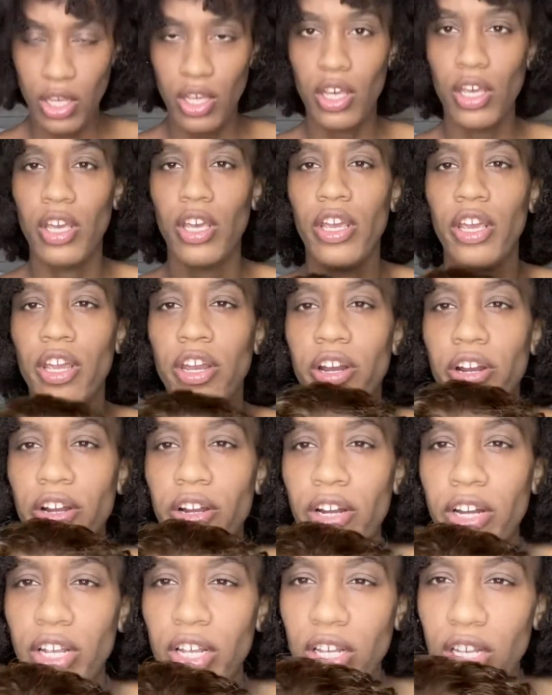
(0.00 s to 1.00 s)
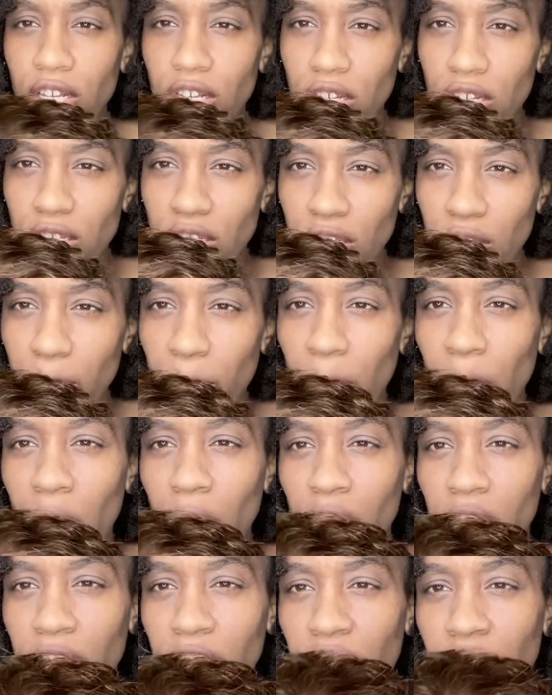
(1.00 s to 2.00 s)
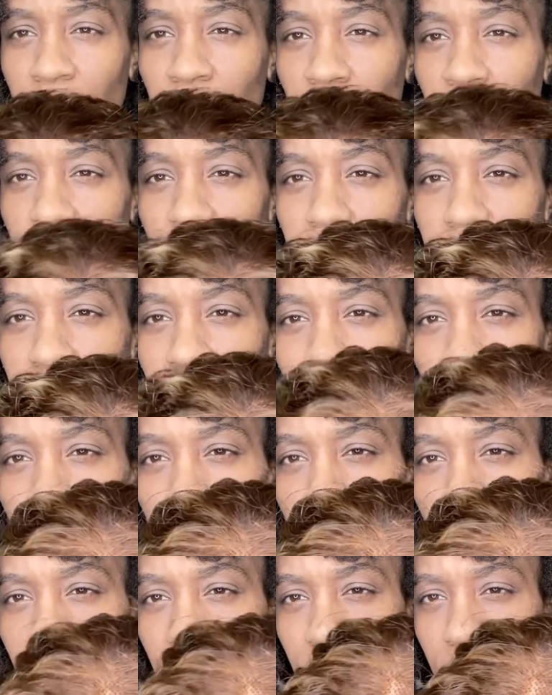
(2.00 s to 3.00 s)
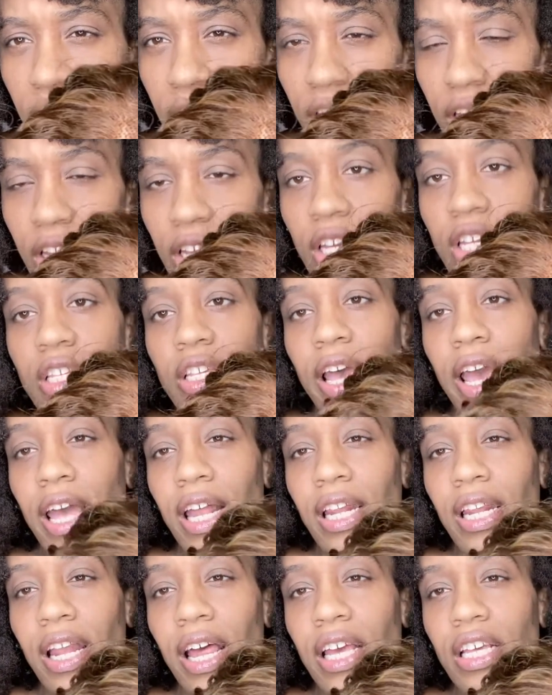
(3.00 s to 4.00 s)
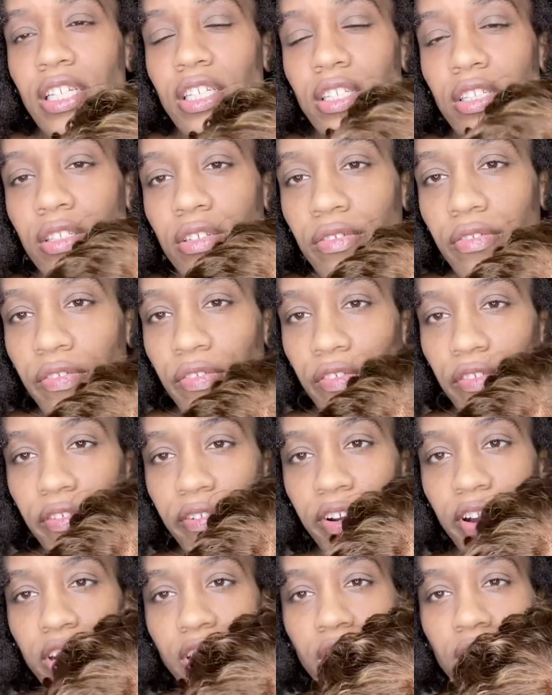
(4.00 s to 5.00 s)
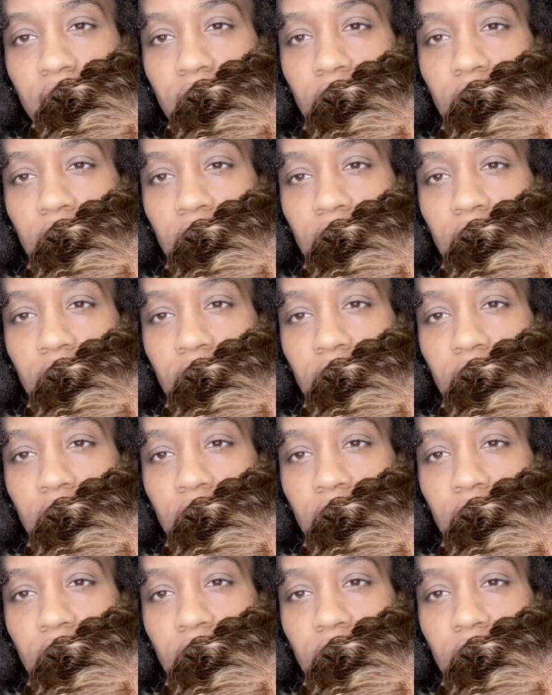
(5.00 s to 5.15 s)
Here is the parting area. It is a lace front.